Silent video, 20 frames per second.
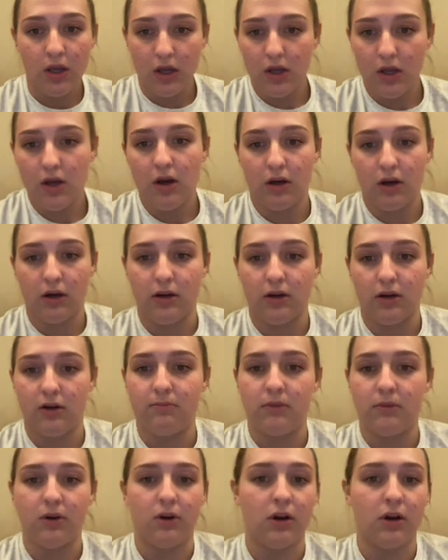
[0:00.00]
The
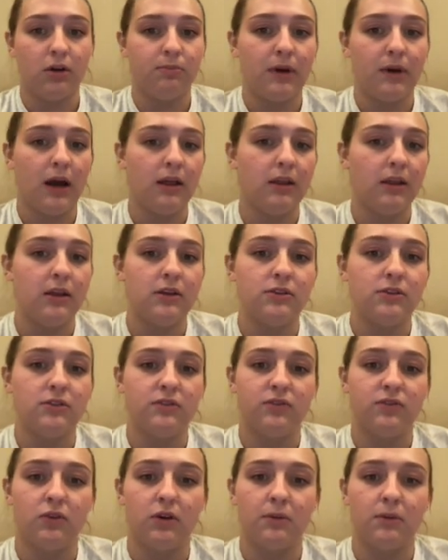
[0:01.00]
hard palate is
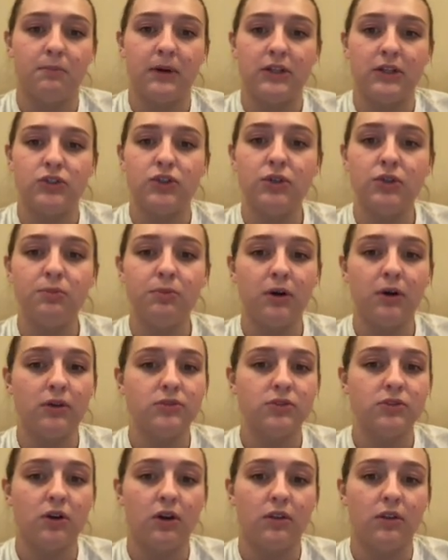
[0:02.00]
formed by two bones
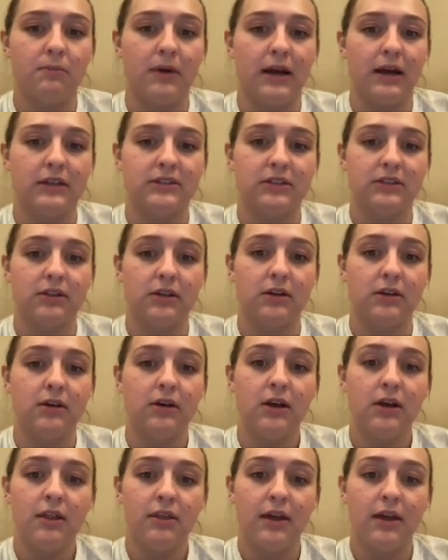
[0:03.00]
called the maxilla
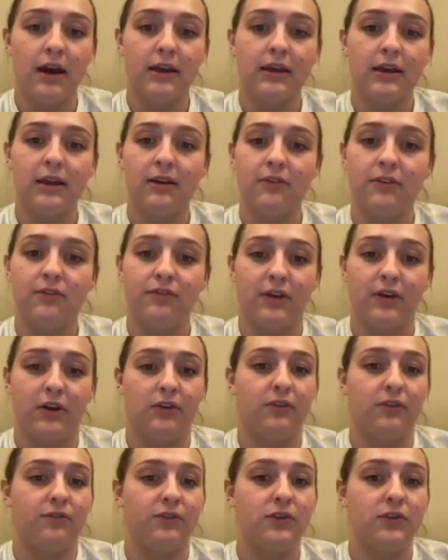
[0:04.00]
that can fail to
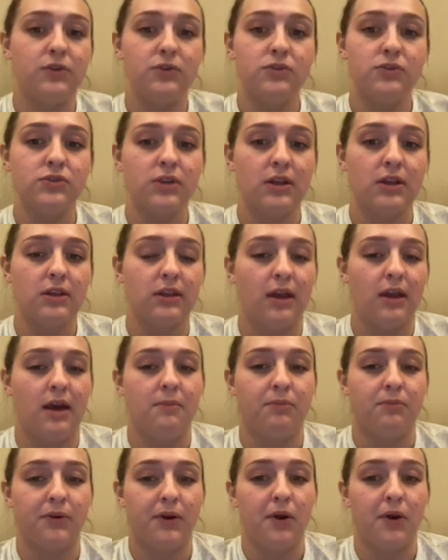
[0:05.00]
fuse in the
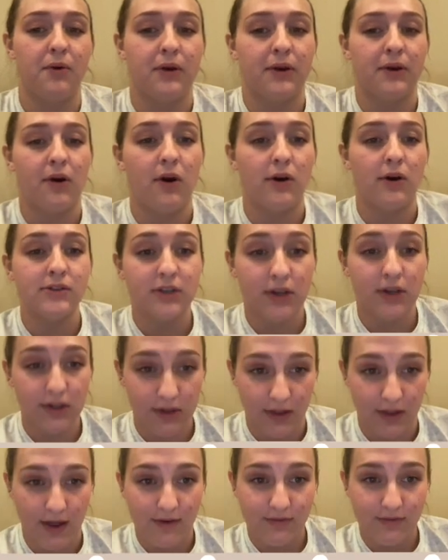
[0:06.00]
embryo and cause
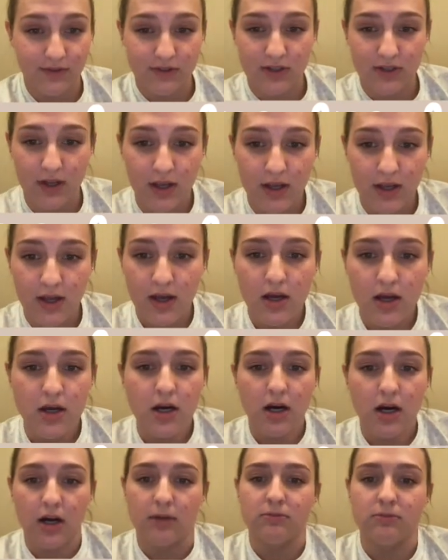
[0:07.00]
clefts.
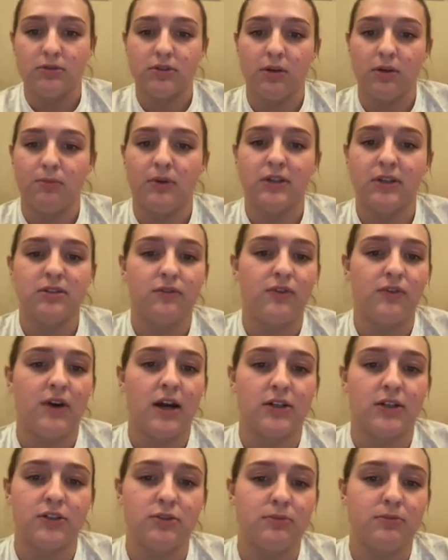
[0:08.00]
Some risk
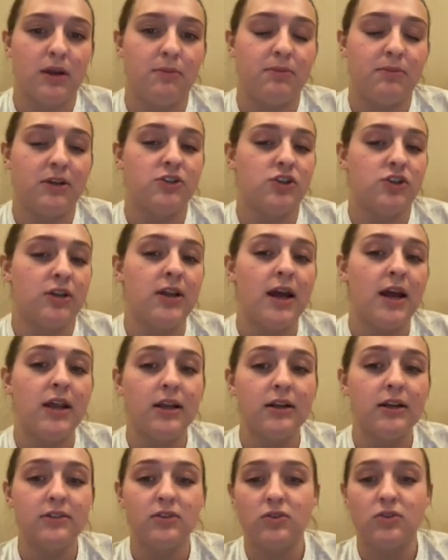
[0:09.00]
factors may be
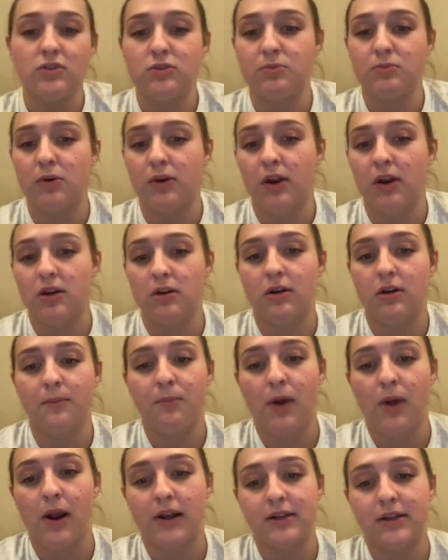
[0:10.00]
genetics, smoking during
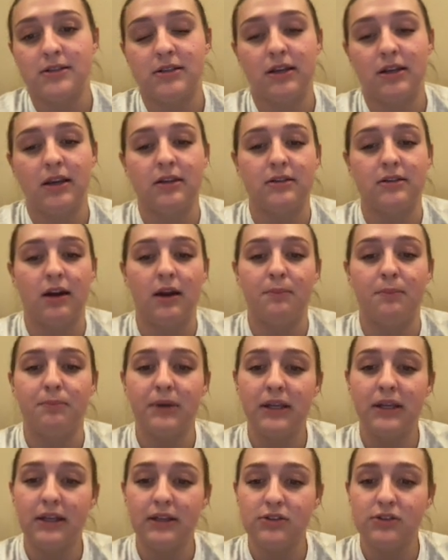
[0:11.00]
pregnancy,
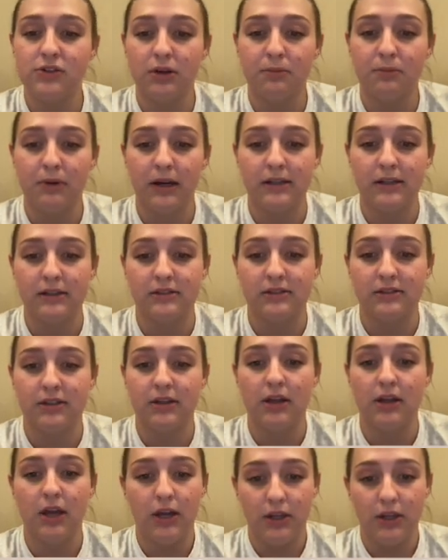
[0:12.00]
diabetes during pregnancy,
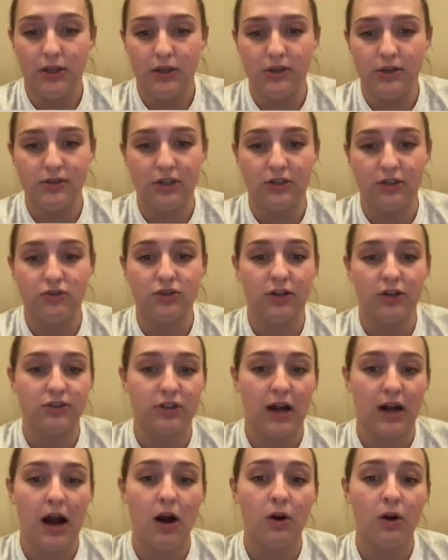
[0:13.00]
using drugs or
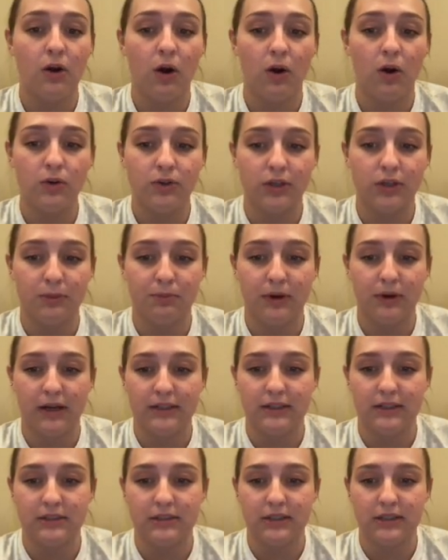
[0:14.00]
alcohol during
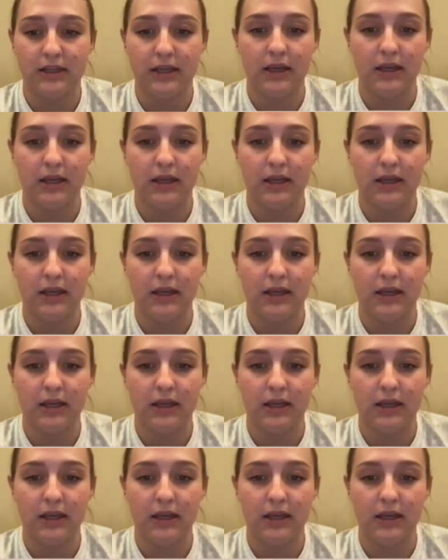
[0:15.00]
pregnancy,